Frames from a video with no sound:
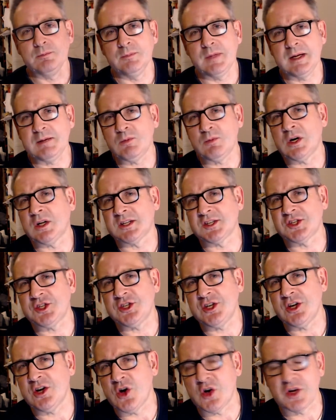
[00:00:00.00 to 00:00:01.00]
Meanwhile, the
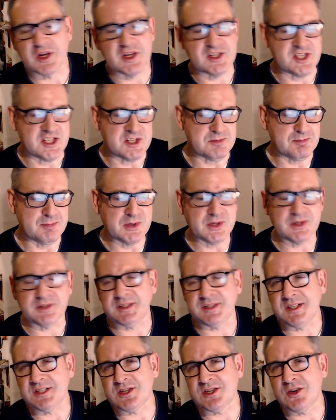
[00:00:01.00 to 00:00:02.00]
shark, as its
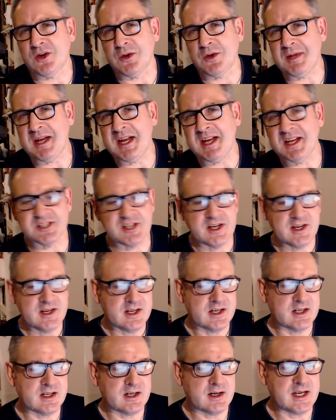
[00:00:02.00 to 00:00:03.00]
birthing time nears,
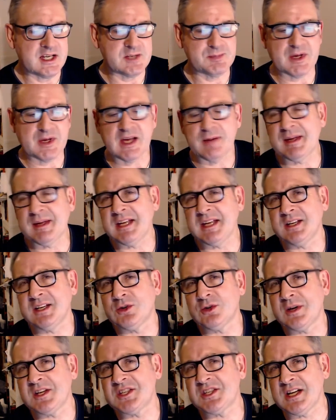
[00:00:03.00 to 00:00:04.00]
is becoming
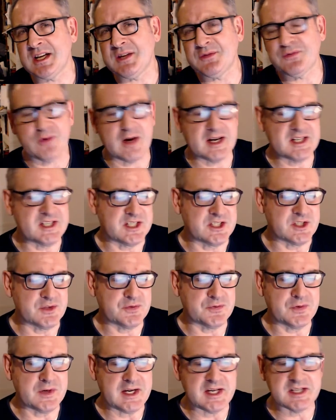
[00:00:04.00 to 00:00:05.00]
increasingly frantic to
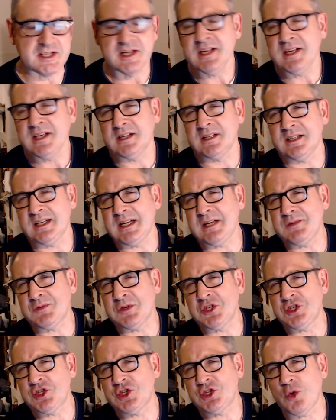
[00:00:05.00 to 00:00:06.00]
feed,
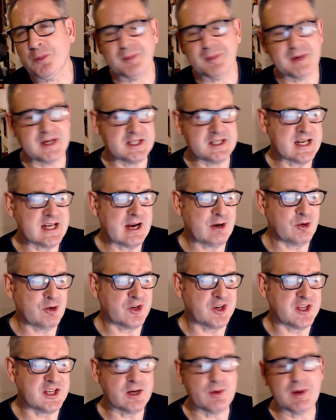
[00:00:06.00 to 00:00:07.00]
even chomping down
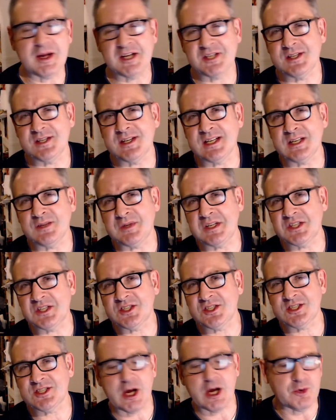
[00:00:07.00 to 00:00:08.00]
on a US Navy
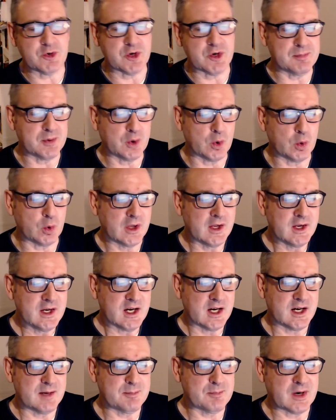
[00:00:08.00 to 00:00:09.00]
sonar ball,
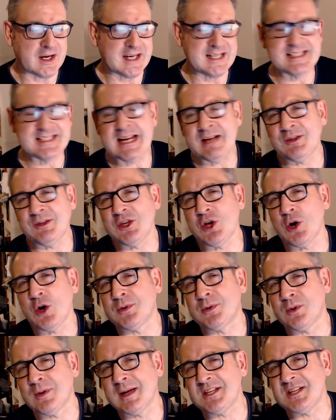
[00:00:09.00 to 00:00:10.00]
bringing down the
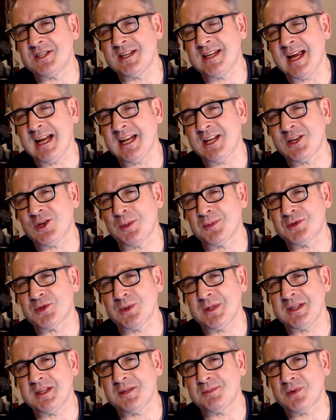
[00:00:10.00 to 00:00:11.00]
operating
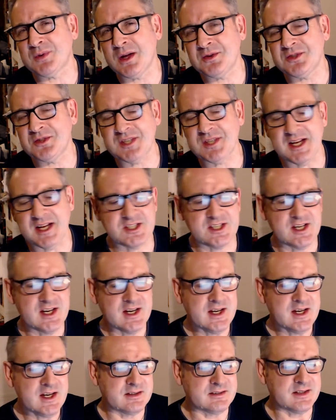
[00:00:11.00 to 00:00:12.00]
helicopter in the process.
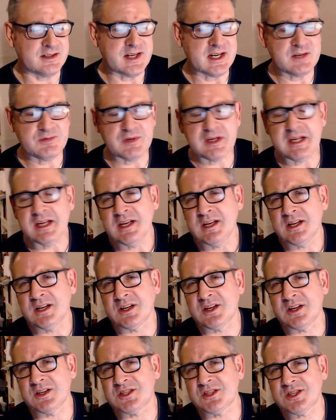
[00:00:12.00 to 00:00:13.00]
The Navy are
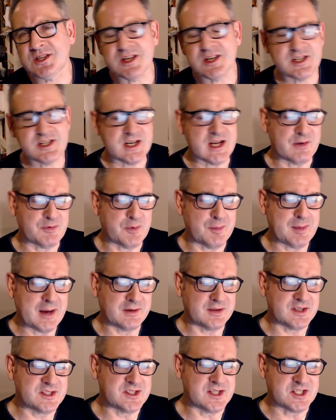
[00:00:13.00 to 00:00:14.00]
concerned enough
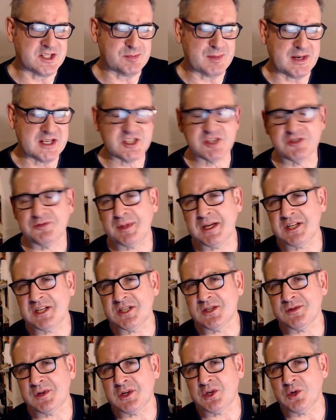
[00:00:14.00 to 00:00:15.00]
about this expensive
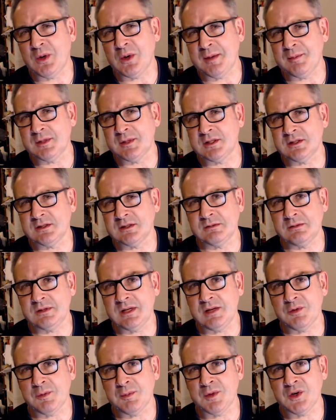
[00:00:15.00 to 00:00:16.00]
piece of equipment,
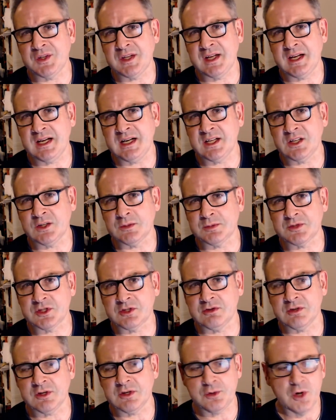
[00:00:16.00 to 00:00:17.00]
never mind the helicopter
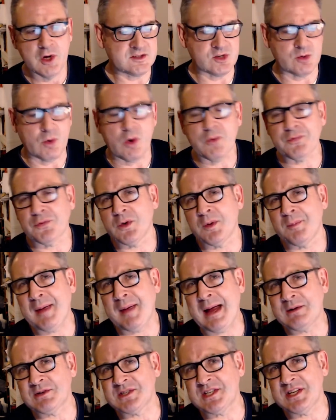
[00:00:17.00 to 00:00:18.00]
crew, to offer a
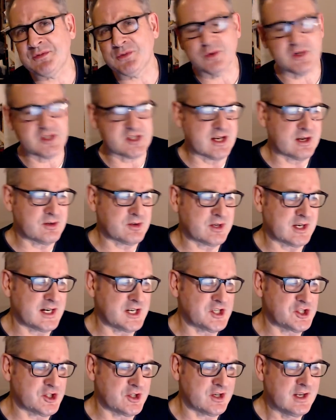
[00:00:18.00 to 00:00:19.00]
bounty for its
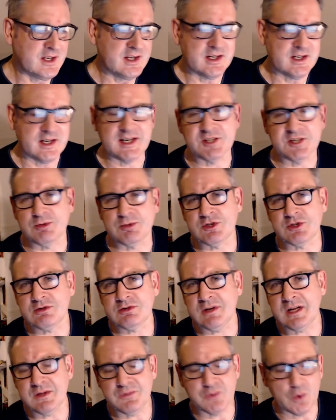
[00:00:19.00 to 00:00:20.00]
location and its
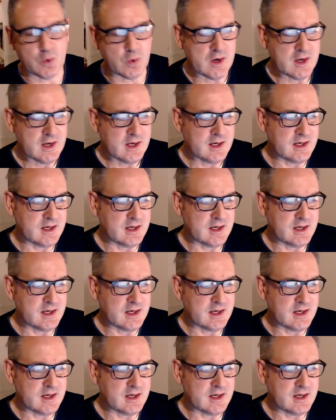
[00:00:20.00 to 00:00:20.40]
retrieval.